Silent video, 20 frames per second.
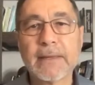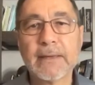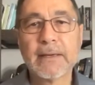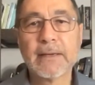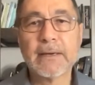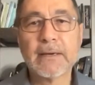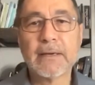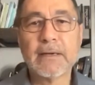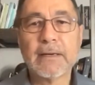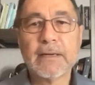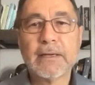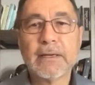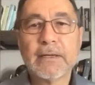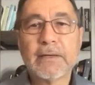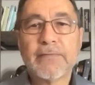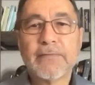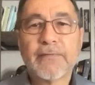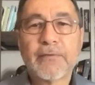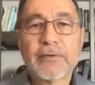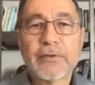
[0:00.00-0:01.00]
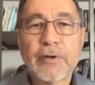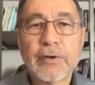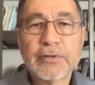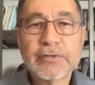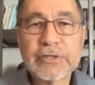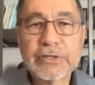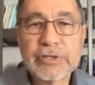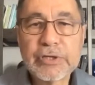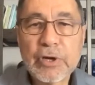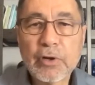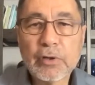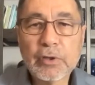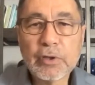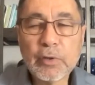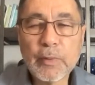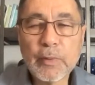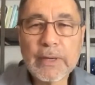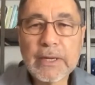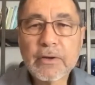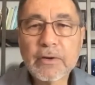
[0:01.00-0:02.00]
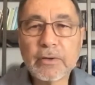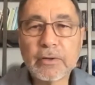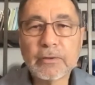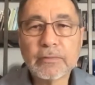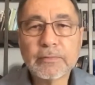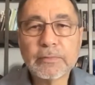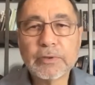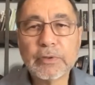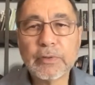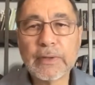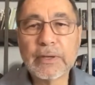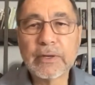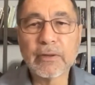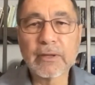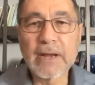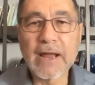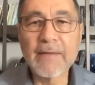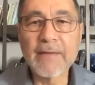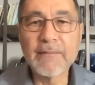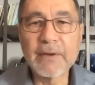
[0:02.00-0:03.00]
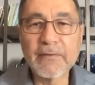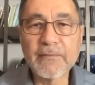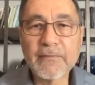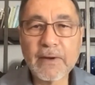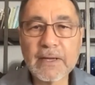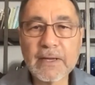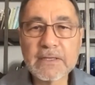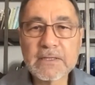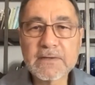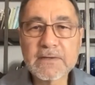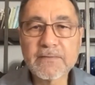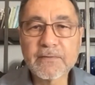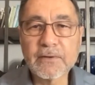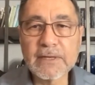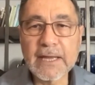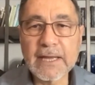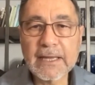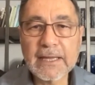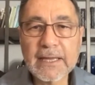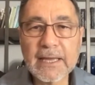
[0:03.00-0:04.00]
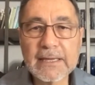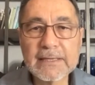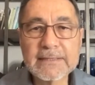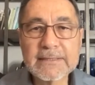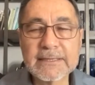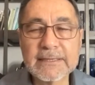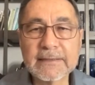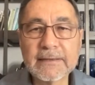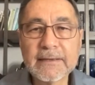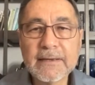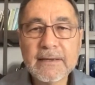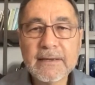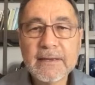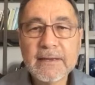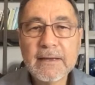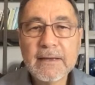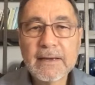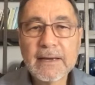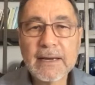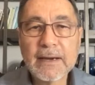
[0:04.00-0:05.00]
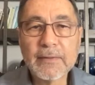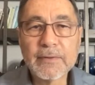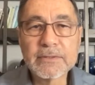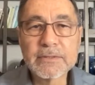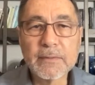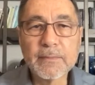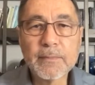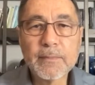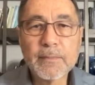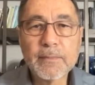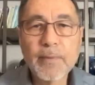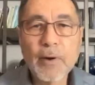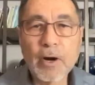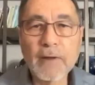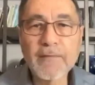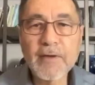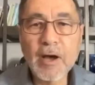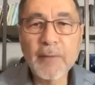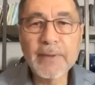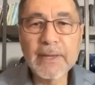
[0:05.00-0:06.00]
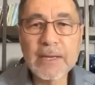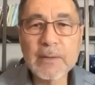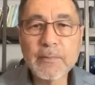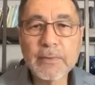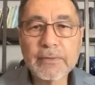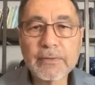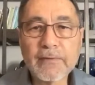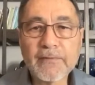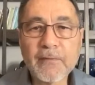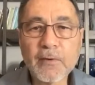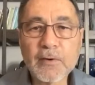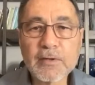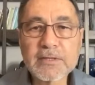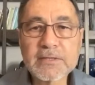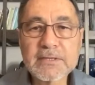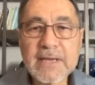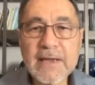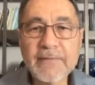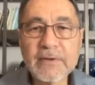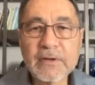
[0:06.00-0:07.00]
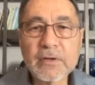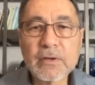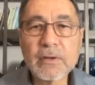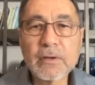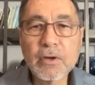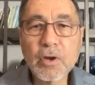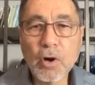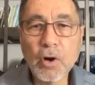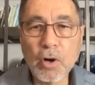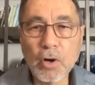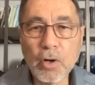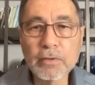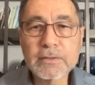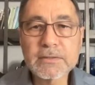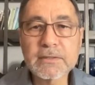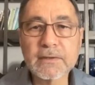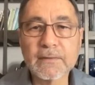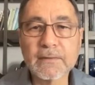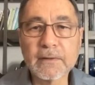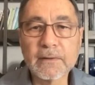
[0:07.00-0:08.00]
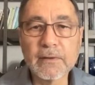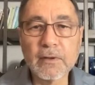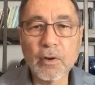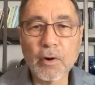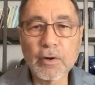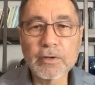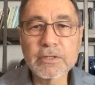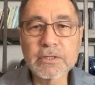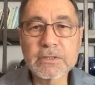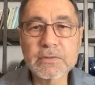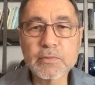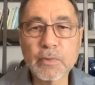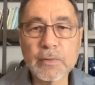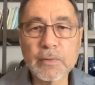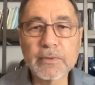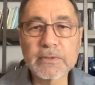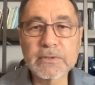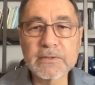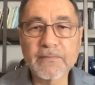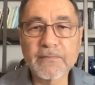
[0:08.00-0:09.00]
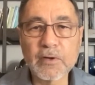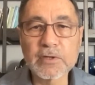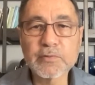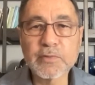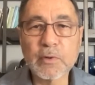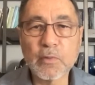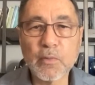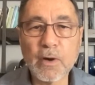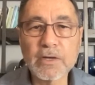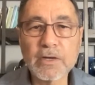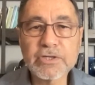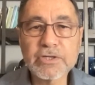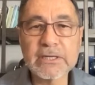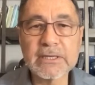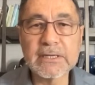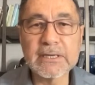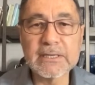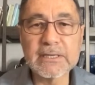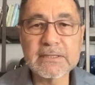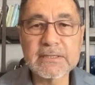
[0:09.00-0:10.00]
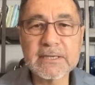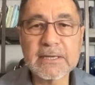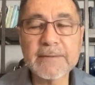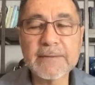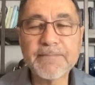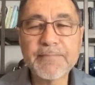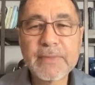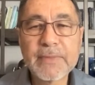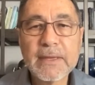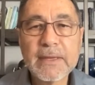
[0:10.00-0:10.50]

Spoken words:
for those that know Lou Engle and I have been friends for decades, and I was a part of helping him with the first 7 calls. The largest one was the first one in Washington, D.C.